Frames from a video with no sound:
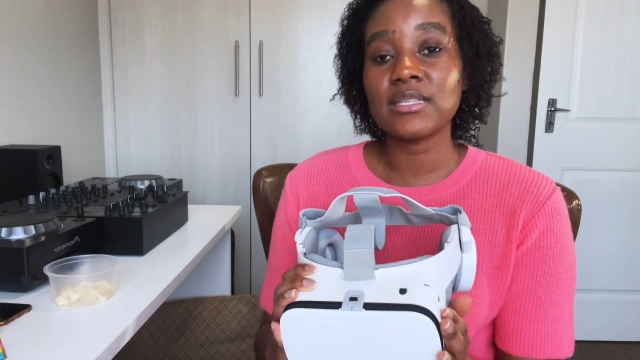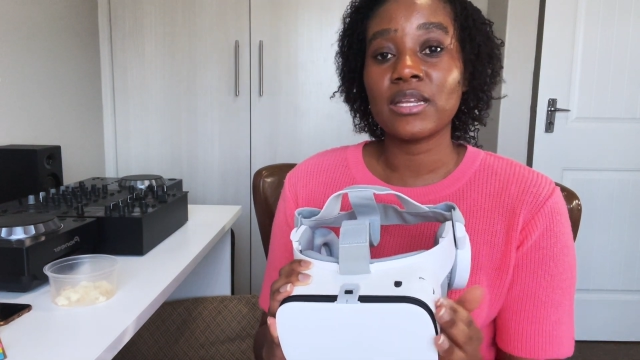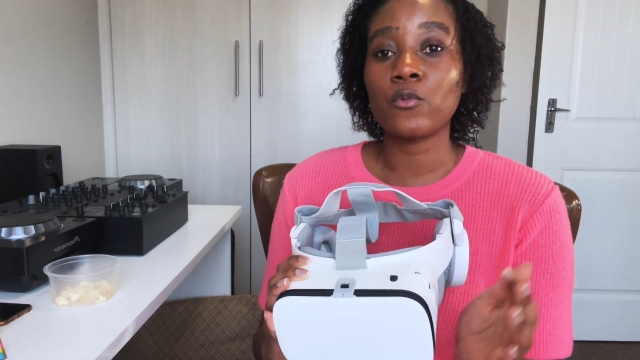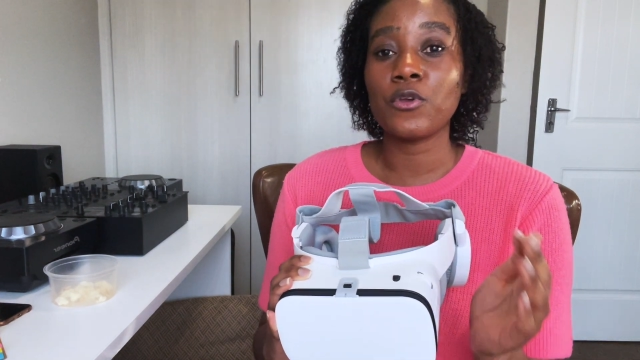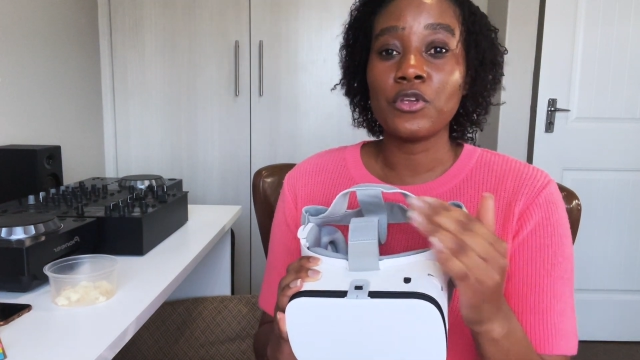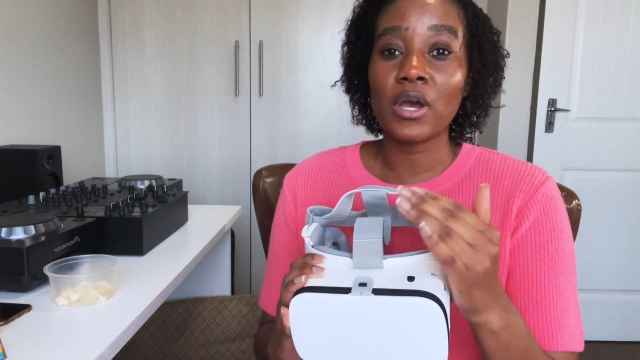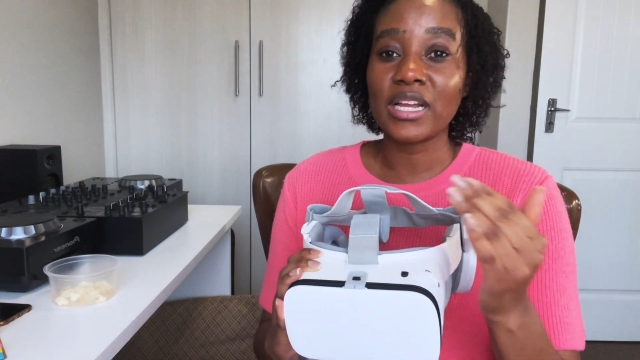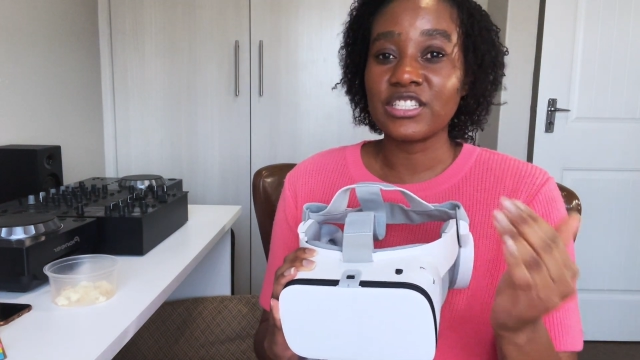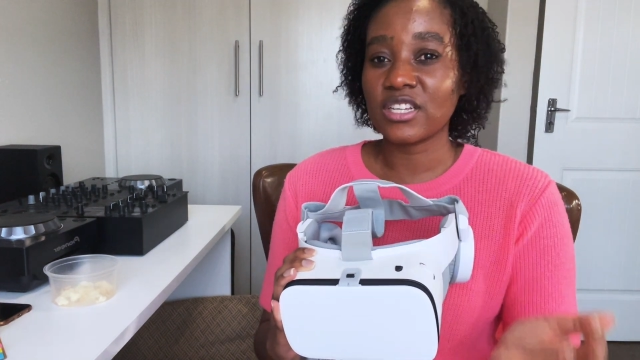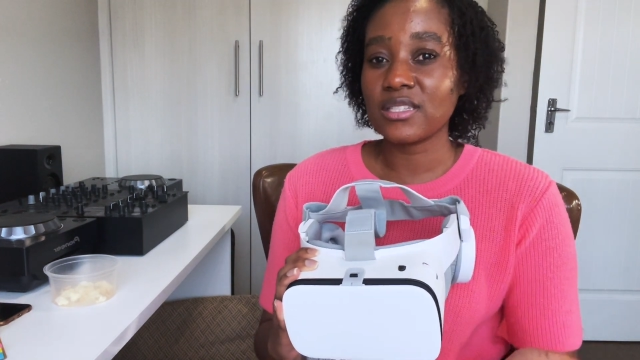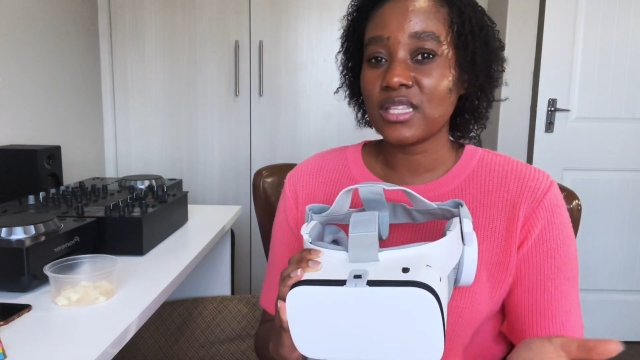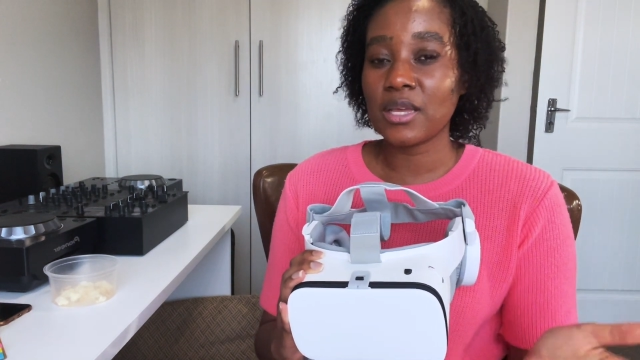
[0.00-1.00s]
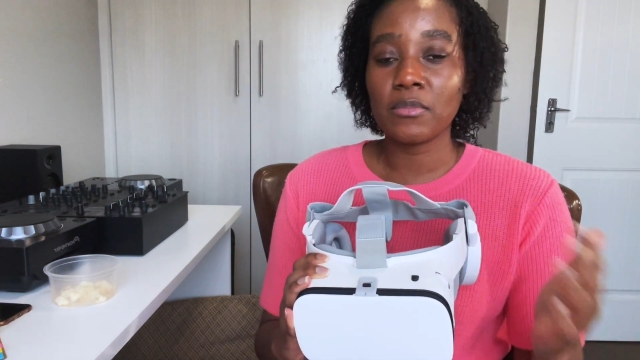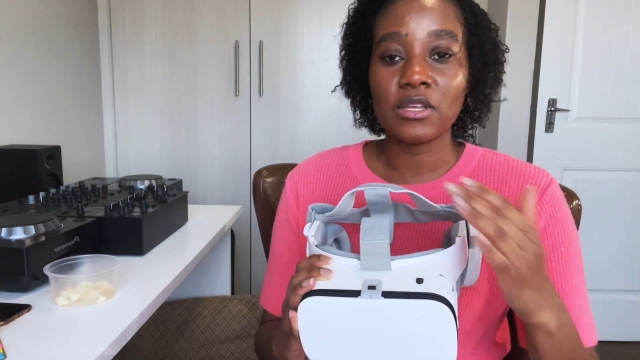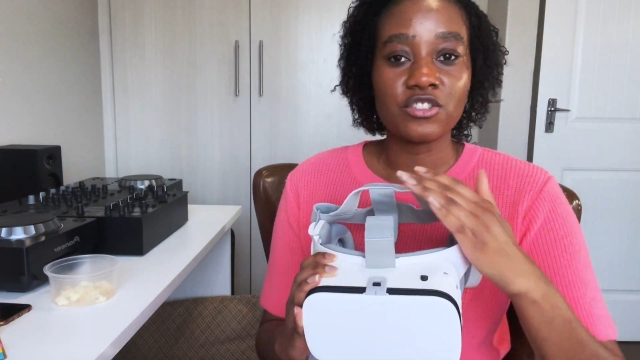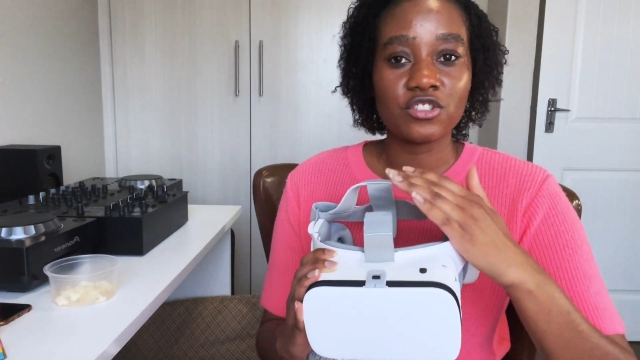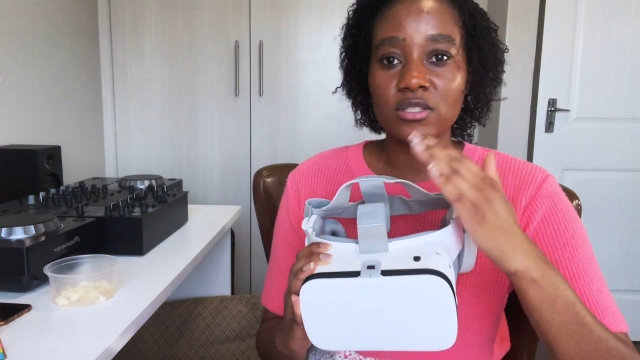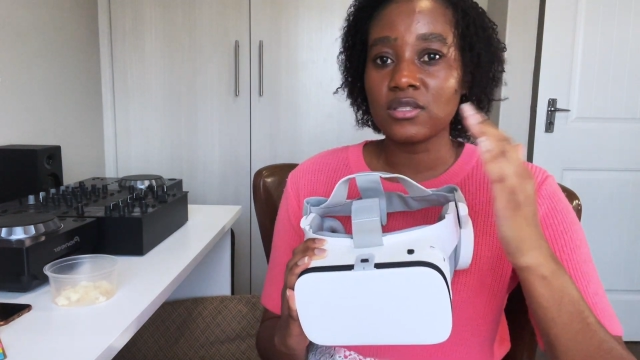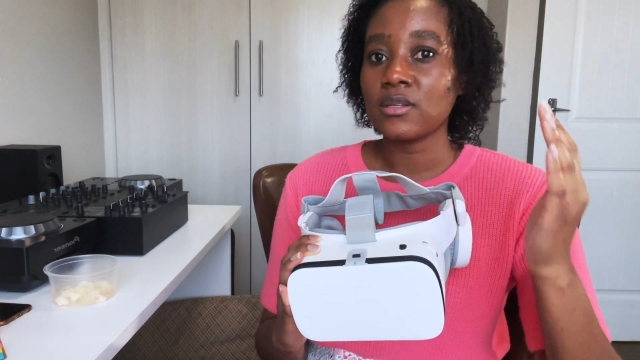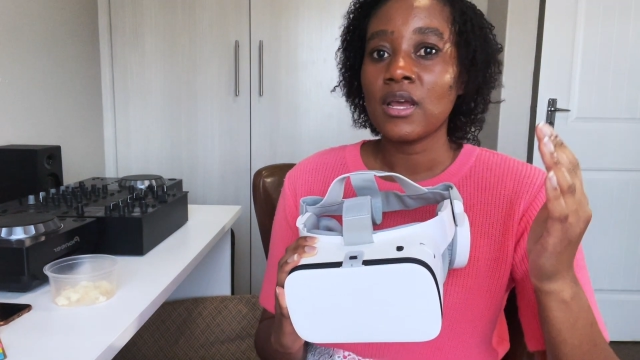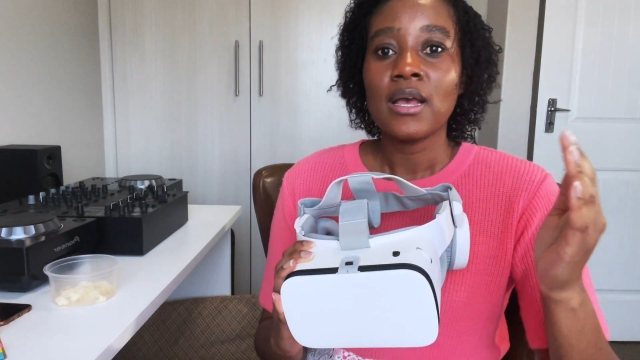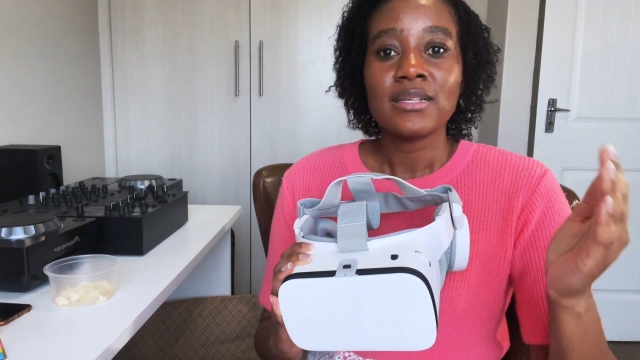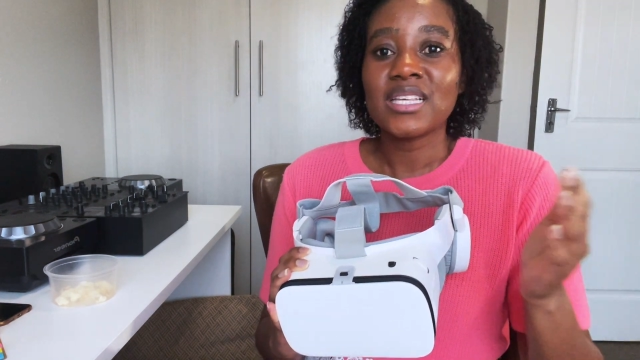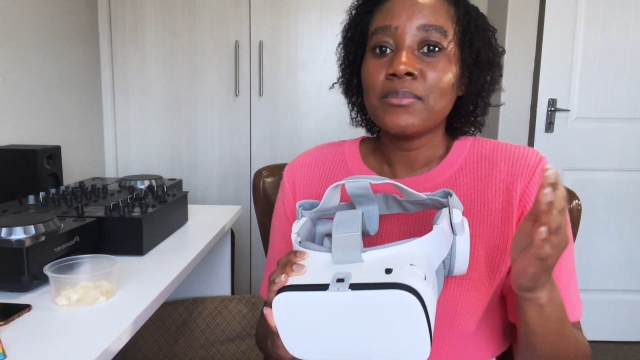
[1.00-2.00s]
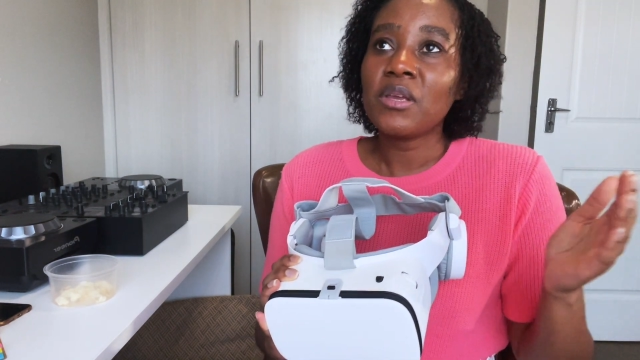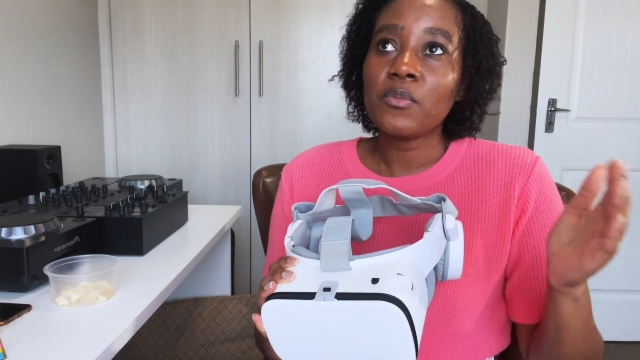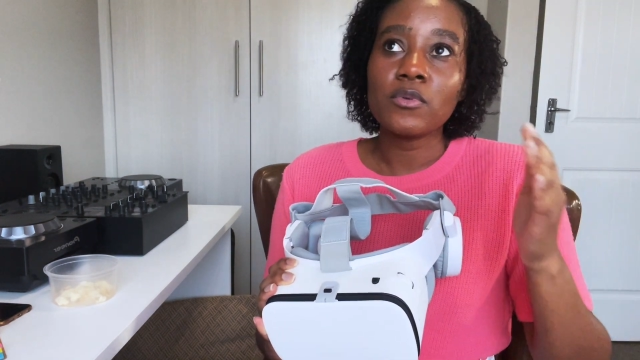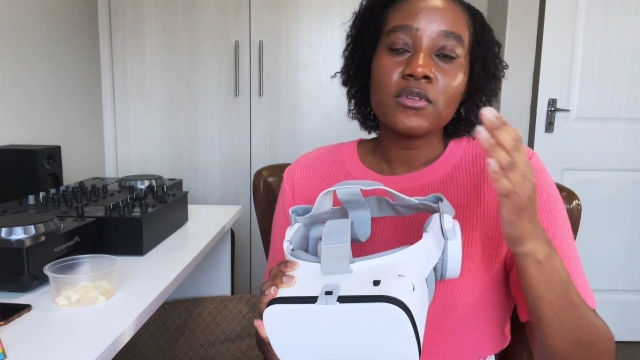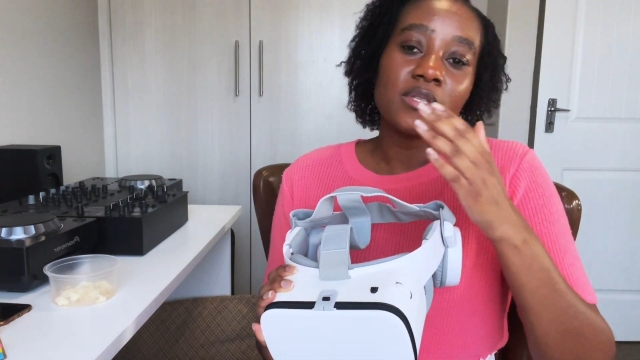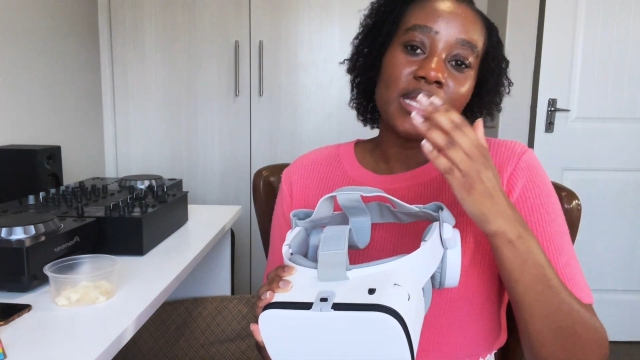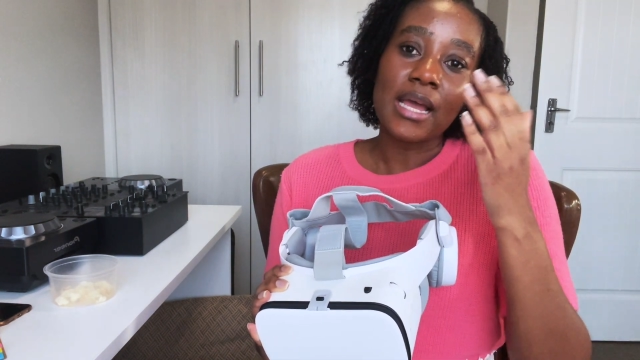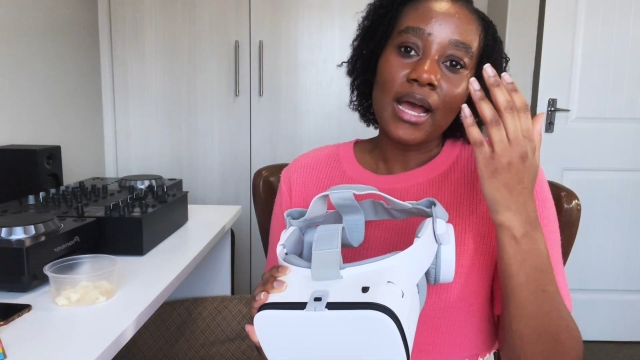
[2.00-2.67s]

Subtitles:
and when you adjust them, it's just, some people's